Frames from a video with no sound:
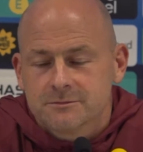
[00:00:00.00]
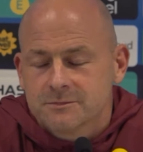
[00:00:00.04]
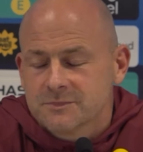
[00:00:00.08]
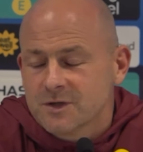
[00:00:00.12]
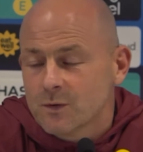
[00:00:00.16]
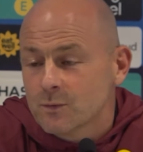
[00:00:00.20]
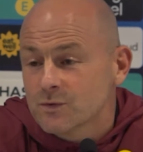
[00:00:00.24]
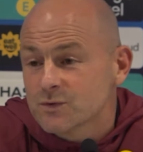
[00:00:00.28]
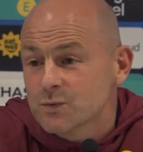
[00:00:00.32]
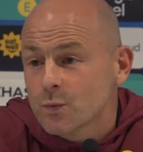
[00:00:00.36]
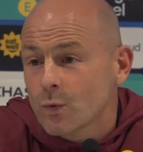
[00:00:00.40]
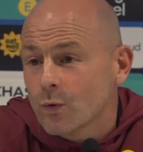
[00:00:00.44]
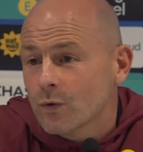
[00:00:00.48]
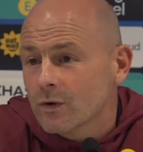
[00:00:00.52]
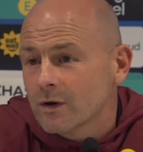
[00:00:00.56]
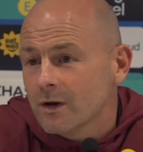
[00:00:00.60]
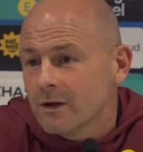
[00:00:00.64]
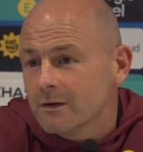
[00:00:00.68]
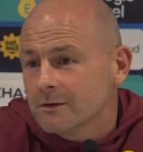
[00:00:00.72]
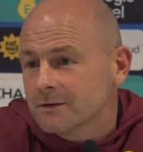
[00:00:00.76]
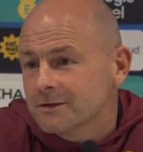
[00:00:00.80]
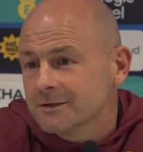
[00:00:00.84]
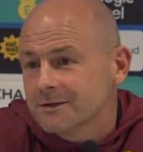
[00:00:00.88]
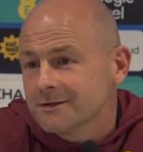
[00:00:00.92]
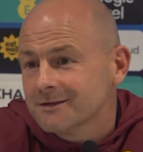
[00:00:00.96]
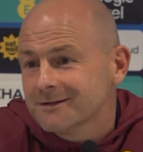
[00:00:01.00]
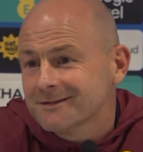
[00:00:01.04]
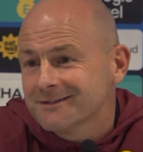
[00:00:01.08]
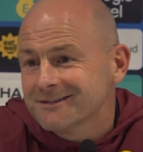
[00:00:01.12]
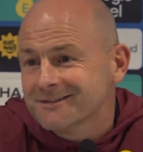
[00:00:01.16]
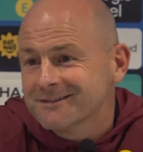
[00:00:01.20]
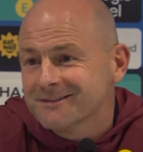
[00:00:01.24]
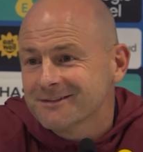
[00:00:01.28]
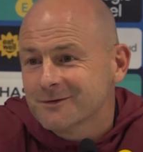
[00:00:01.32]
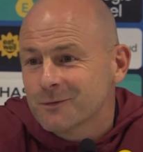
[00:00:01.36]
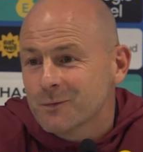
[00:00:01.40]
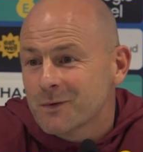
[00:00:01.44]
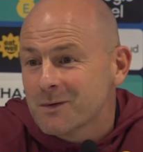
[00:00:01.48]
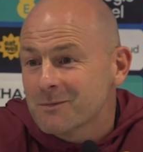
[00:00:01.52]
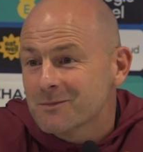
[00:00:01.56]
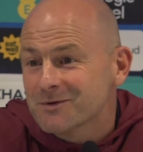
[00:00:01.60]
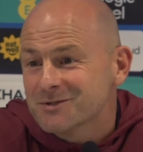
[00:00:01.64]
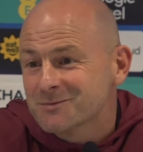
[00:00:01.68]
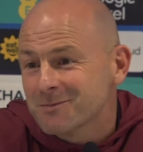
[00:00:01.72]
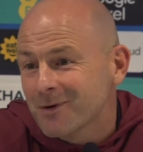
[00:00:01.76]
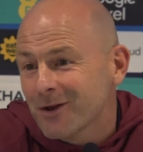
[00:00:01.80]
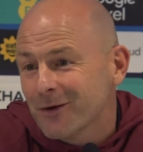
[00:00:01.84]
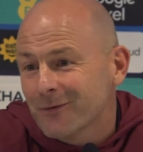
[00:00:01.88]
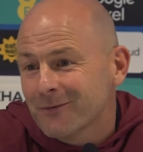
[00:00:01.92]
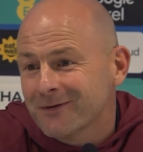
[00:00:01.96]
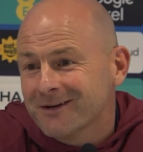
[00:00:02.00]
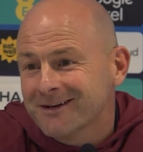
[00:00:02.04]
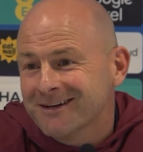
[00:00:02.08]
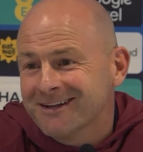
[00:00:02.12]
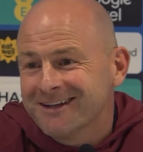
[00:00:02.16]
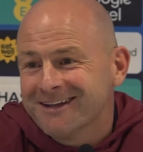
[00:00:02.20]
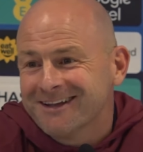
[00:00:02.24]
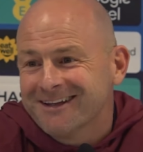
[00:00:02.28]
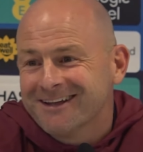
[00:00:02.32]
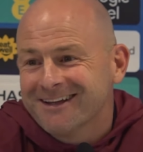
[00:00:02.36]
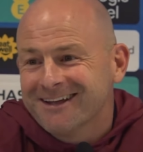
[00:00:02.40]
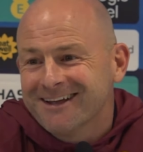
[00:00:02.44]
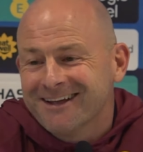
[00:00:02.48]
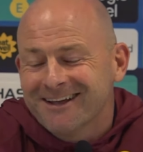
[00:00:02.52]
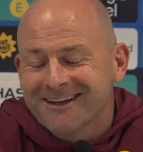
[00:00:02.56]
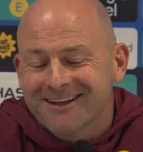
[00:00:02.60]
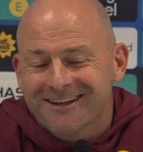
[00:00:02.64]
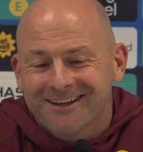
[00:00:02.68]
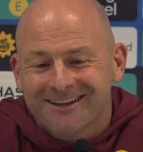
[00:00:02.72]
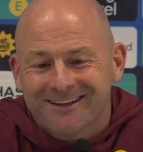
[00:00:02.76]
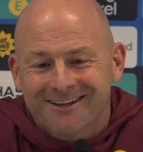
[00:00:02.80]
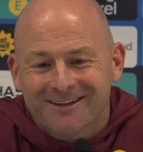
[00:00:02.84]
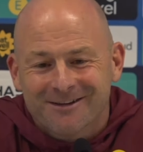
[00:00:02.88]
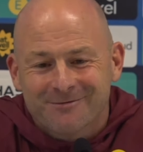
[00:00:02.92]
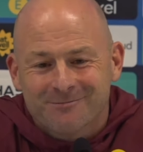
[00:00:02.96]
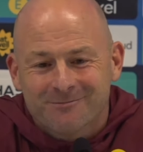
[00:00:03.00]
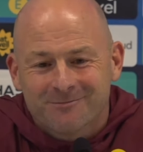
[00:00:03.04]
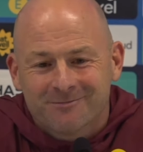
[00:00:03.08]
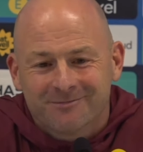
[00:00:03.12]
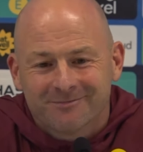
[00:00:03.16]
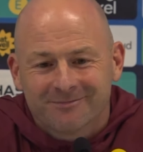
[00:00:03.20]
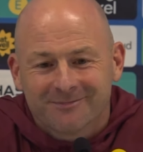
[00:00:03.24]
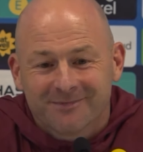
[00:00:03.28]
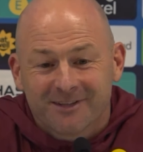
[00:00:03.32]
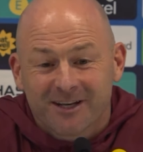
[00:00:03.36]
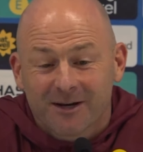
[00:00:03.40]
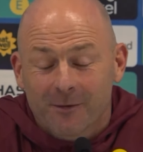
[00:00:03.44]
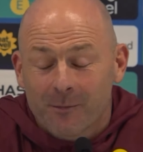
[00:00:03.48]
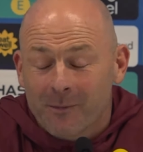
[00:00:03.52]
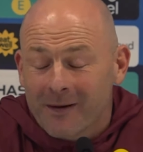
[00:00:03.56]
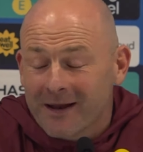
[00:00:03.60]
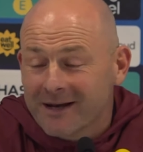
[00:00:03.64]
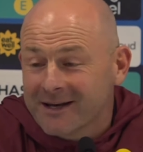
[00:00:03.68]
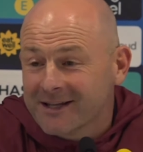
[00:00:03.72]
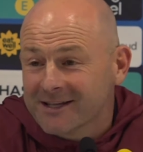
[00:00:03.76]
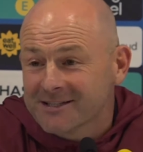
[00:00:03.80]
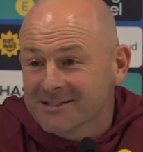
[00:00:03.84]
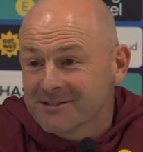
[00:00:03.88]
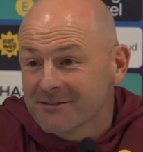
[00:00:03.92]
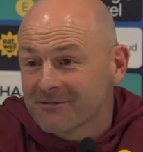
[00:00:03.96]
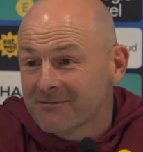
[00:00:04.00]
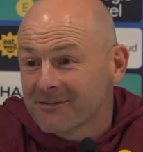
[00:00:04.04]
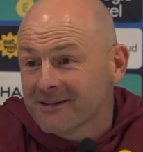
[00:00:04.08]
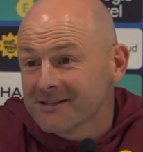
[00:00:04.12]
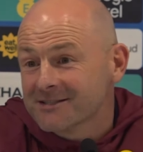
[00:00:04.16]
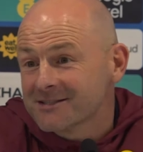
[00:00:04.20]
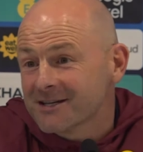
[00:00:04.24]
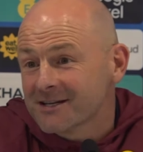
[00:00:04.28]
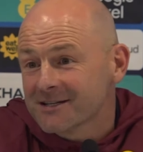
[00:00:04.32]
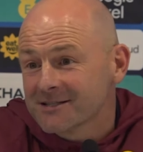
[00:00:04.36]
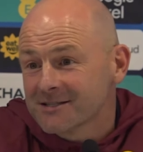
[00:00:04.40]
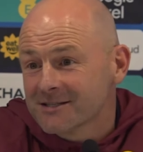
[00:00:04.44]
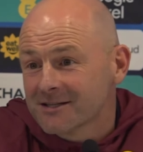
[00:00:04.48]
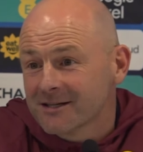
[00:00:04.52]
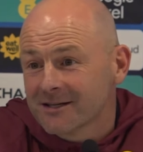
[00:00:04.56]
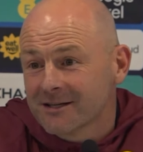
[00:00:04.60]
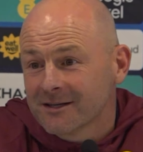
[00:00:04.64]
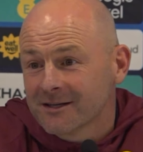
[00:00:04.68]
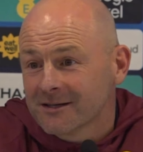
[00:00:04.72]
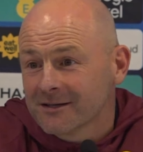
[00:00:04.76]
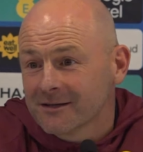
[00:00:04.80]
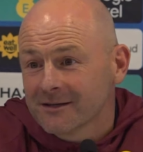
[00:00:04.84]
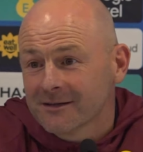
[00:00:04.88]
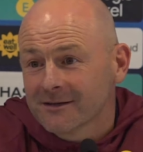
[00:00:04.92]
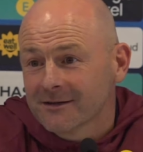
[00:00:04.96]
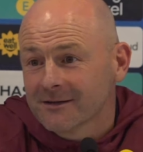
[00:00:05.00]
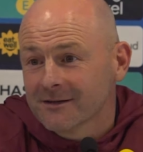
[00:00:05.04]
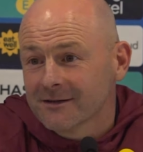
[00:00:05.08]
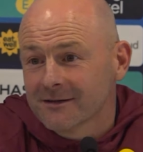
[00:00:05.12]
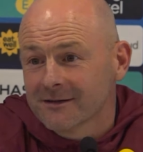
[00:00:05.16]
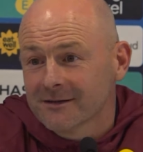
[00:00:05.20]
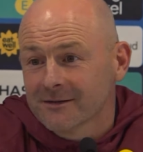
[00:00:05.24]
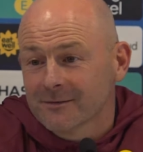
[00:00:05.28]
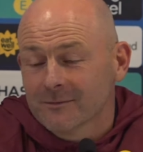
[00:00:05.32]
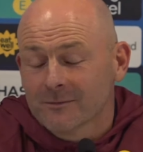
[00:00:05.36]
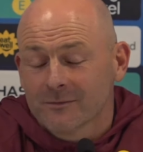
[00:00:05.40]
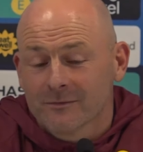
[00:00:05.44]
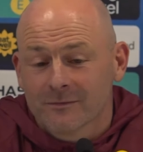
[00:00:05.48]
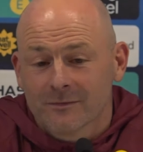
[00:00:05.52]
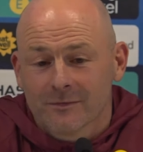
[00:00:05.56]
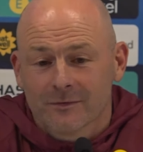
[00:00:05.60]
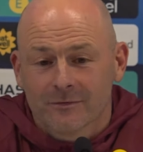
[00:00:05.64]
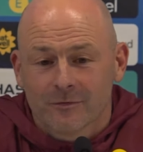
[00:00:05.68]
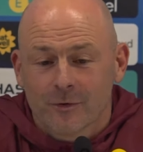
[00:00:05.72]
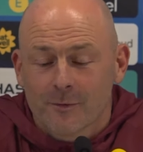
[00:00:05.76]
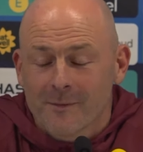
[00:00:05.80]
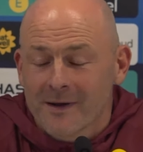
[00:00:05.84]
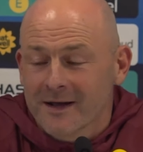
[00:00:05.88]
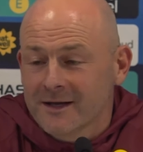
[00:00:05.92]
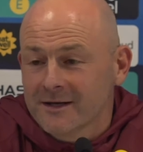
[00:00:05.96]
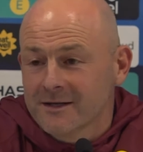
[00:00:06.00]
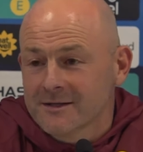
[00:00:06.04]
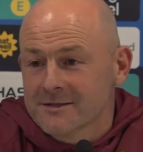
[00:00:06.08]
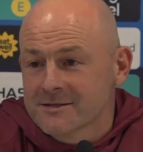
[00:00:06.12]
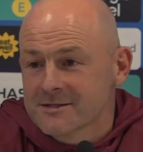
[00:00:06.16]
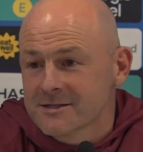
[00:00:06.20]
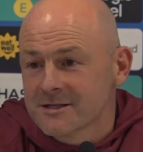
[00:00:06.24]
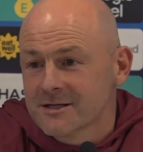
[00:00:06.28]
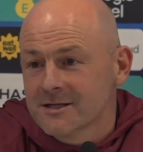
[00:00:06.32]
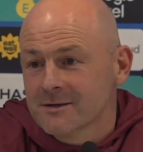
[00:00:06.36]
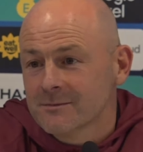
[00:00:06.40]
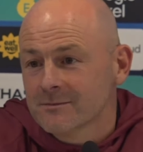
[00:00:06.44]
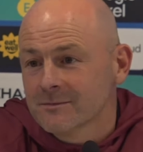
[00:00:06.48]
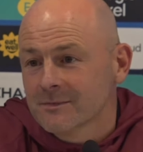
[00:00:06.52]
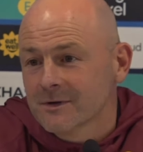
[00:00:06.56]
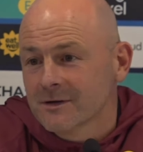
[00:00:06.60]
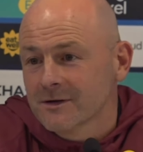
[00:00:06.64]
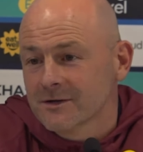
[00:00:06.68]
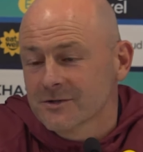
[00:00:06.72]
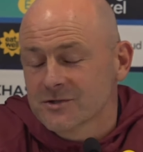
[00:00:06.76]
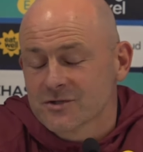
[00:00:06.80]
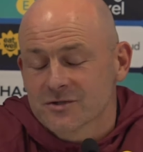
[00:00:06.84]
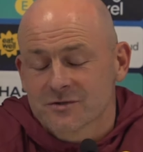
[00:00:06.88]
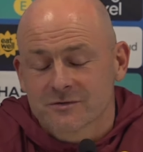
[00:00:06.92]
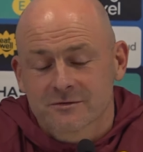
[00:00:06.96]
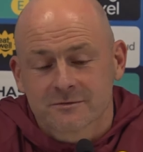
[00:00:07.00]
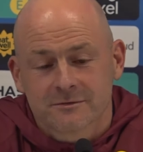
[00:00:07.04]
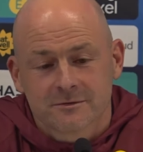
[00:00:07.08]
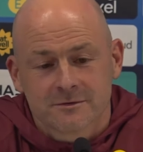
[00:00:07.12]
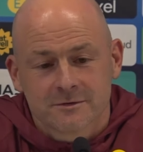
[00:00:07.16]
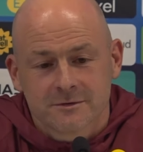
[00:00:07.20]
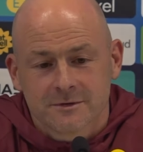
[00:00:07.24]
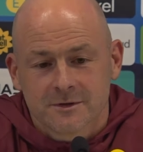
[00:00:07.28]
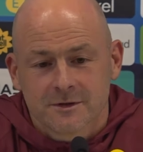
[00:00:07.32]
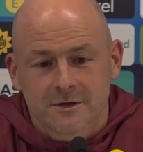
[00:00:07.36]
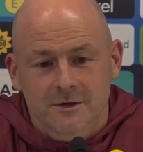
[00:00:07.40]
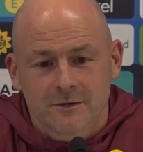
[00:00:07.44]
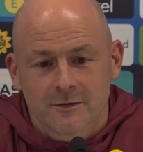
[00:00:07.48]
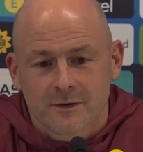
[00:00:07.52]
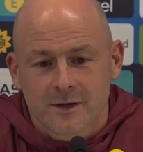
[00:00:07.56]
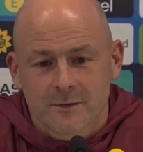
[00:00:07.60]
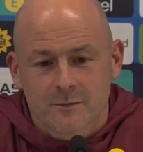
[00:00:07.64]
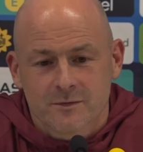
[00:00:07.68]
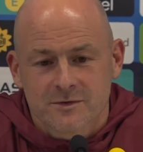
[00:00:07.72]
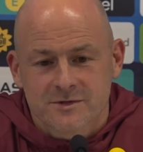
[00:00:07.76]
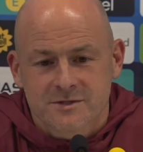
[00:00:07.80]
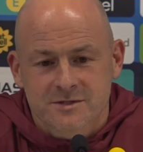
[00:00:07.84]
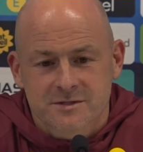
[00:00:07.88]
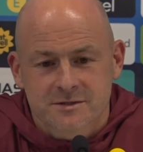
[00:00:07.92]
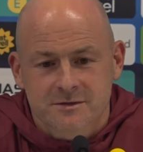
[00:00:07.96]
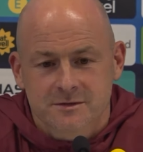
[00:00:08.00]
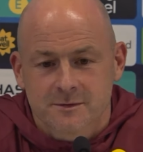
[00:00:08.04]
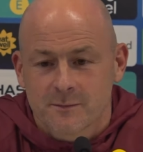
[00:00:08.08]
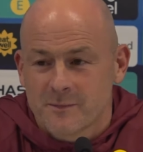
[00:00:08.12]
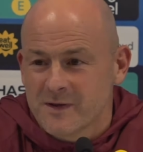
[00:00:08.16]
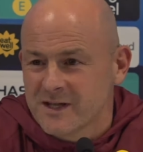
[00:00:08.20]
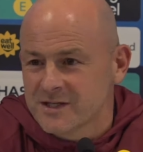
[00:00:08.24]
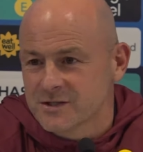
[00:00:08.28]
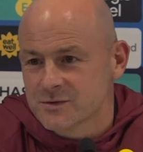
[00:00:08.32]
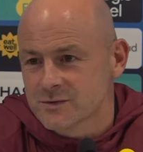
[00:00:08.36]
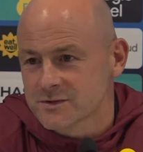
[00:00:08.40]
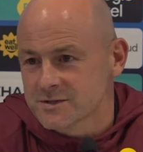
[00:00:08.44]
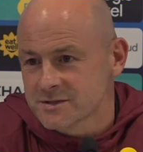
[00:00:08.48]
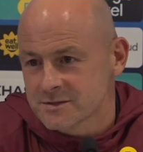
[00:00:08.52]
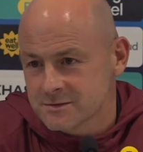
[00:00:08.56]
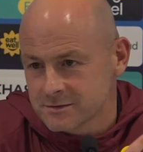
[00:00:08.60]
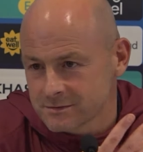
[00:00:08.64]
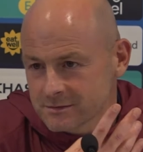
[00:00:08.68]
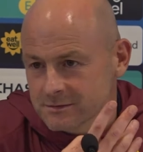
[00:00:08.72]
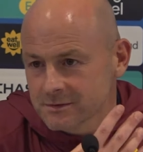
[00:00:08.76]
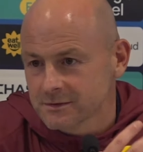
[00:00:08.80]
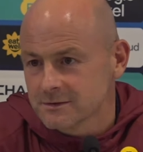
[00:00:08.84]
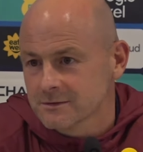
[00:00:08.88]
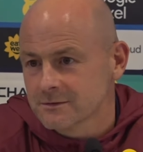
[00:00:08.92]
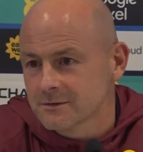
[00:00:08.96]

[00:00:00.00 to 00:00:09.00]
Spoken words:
That was waterlogged, the wind was blowing, playing against a fantastic Romanian team, and the pitch was